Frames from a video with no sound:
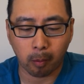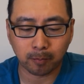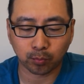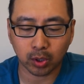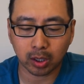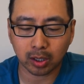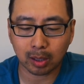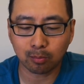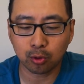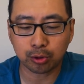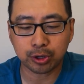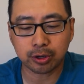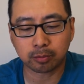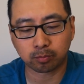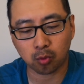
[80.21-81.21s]
Now I'm
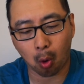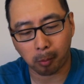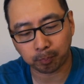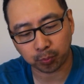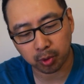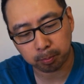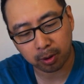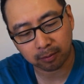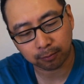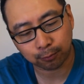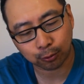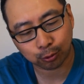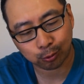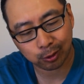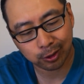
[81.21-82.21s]
looking upon
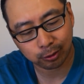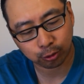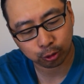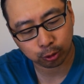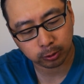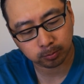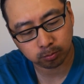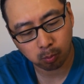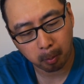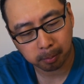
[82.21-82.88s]
first glance here.